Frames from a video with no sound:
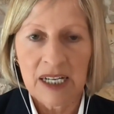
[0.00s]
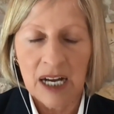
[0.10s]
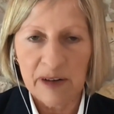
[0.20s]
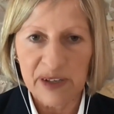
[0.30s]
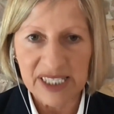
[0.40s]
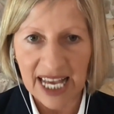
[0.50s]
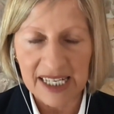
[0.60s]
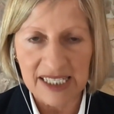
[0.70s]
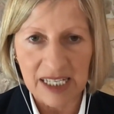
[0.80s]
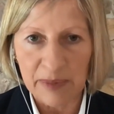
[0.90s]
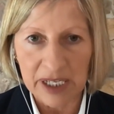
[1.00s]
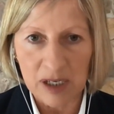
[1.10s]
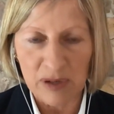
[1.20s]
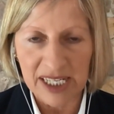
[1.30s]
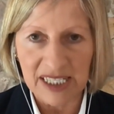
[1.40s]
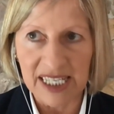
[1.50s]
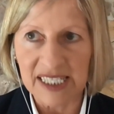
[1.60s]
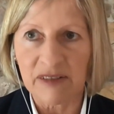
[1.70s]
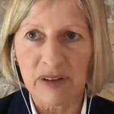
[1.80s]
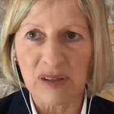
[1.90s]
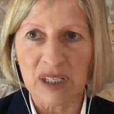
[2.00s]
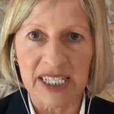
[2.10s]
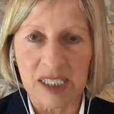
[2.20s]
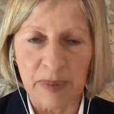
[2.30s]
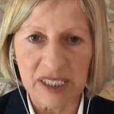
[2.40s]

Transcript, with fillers: of his academic career to this. He feels like he's been